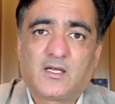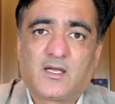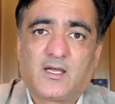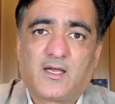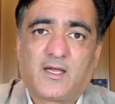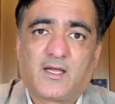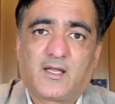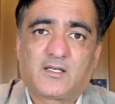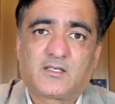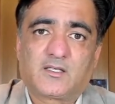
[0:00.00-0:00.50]

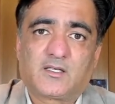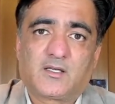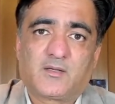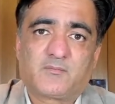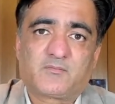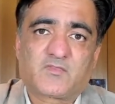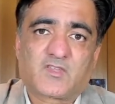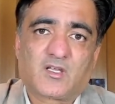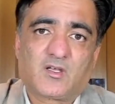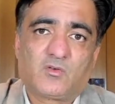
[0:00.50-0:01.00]
and
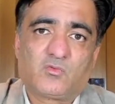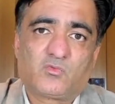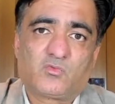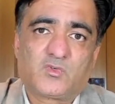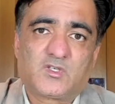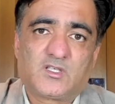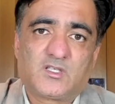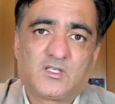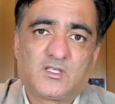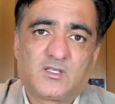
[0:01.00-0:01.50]

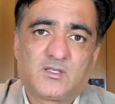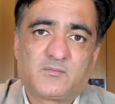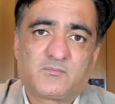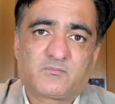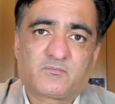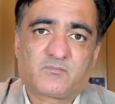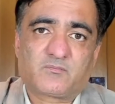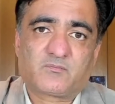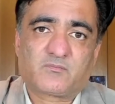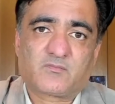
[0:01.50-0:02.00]

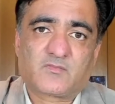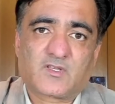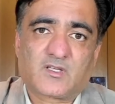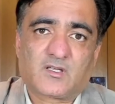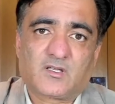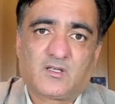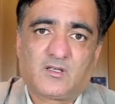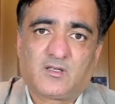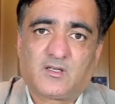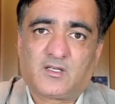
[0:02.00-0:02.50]

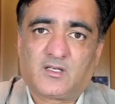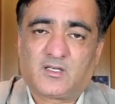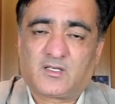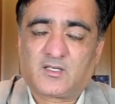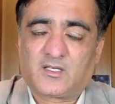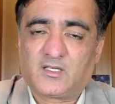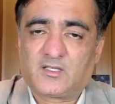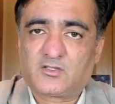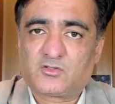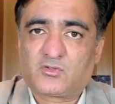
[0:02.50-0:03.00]

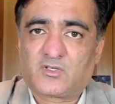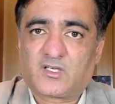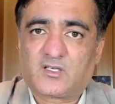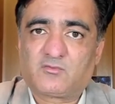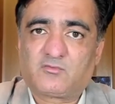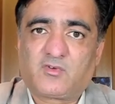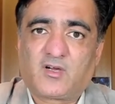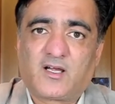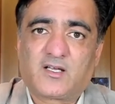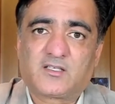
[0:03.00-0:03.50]
again you can
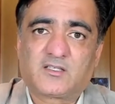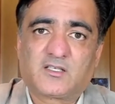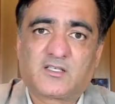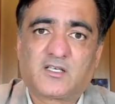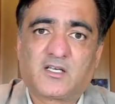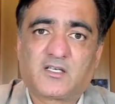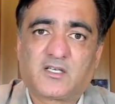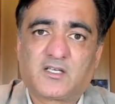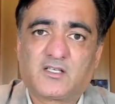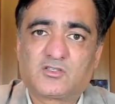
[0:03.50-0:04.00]
find the
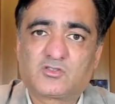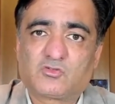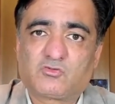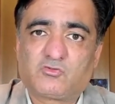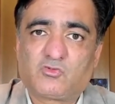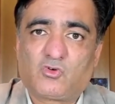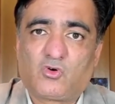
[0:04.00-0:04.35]
details of